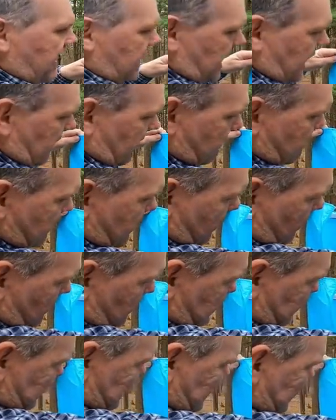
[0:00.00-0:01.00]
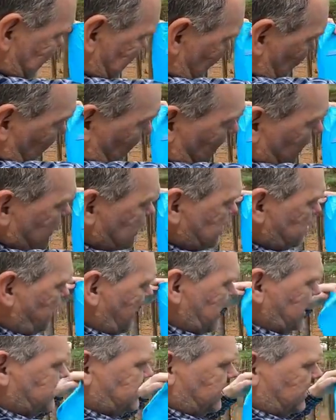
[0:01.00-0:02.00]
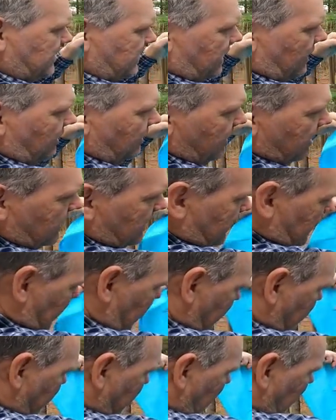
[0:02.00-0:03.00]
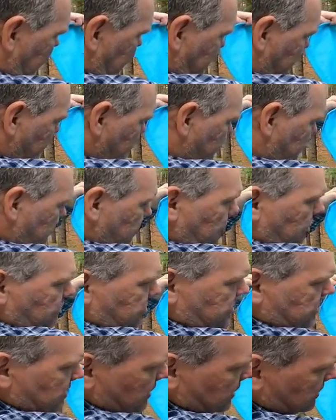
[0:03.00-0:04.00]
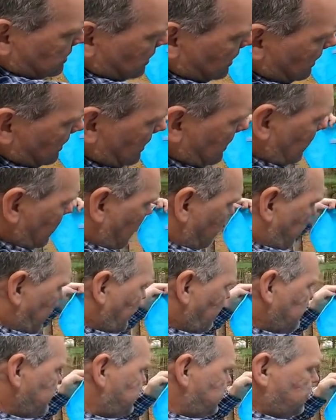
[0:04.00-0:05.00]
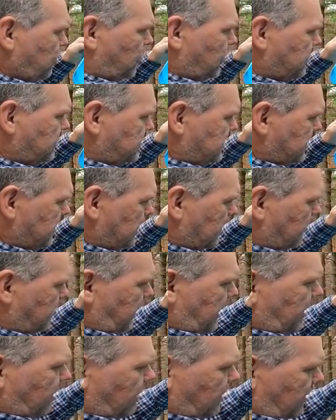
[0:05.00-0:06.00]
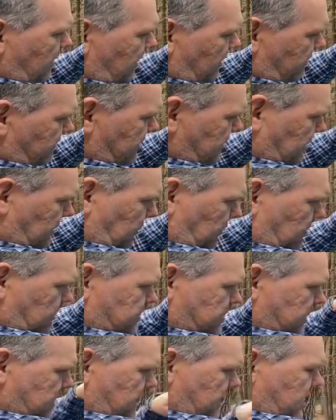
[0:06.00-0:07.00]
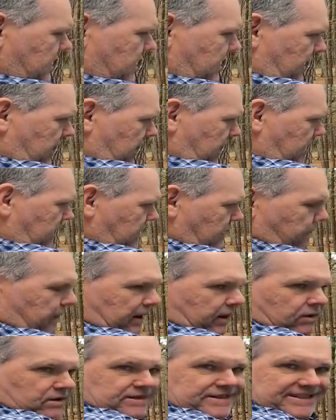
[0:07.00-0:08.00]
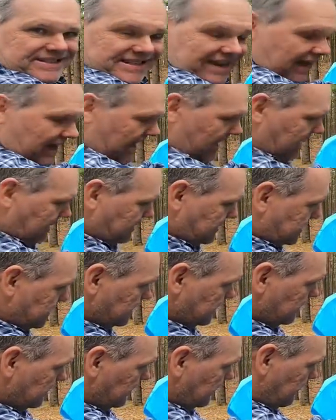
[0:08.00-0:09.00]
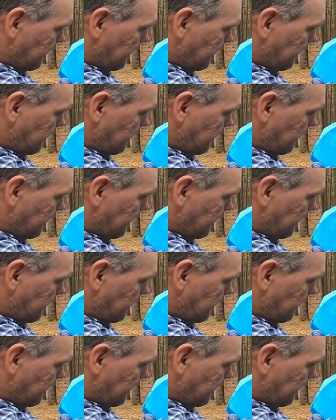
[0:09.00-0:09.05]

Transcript: And there is still space in there. And I've got two shirts, a pair of shorts, a pair of knickers, and a pair of socks,